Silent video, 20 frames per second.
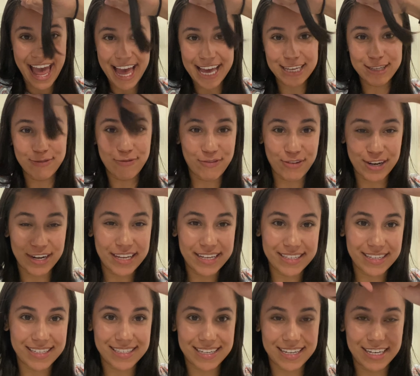as funny
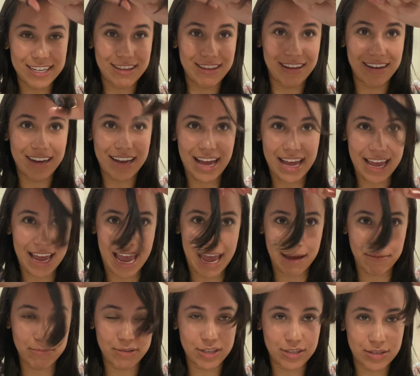as it's gonna look, I
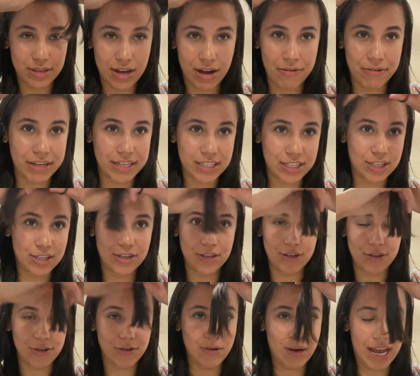am just going
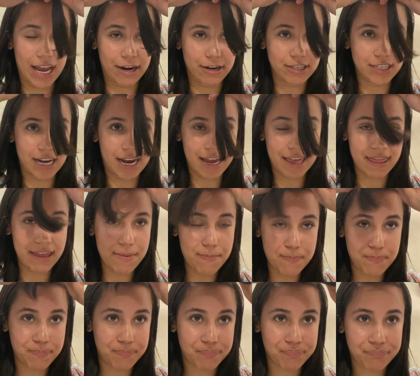to hair tie
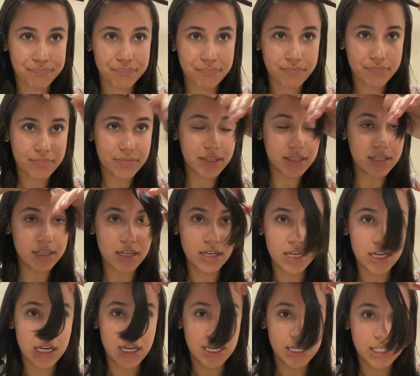them
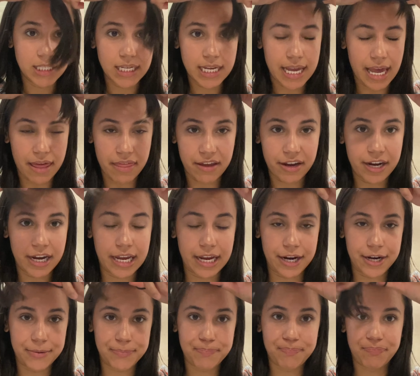together
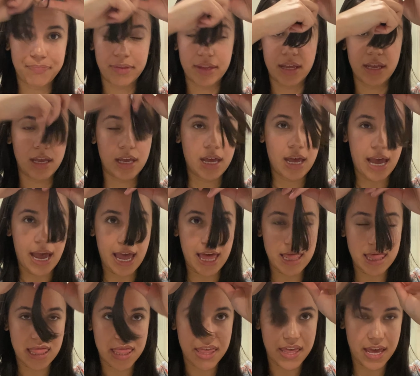here.
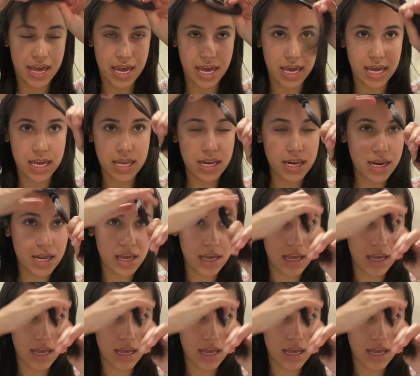And then